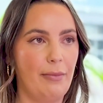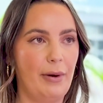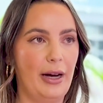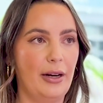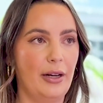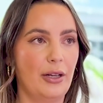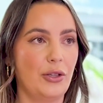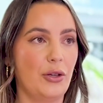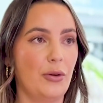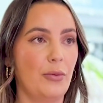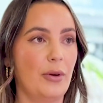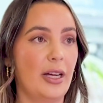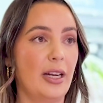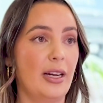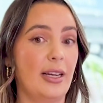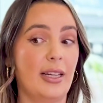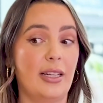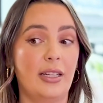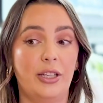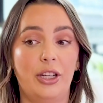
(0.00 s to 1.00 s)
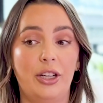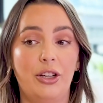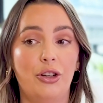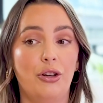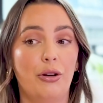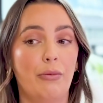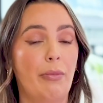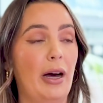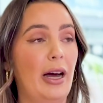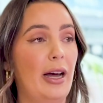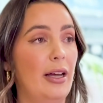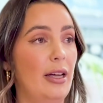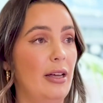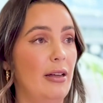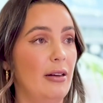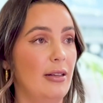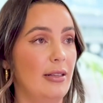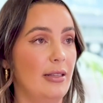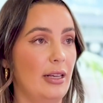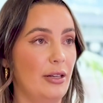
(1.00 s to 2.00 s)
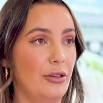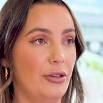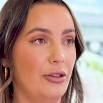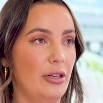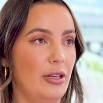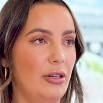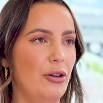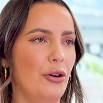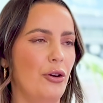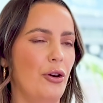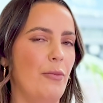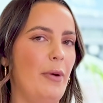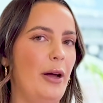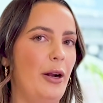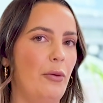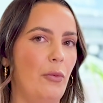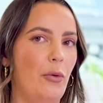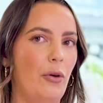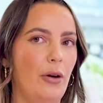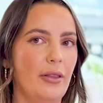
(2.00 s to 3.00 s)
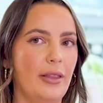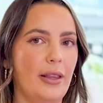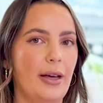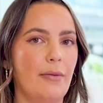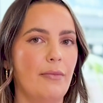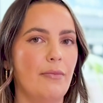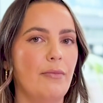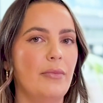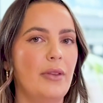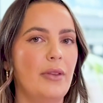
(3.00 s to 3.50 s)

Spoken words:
artists who were going to continue to buy it, essentially, no matter what. They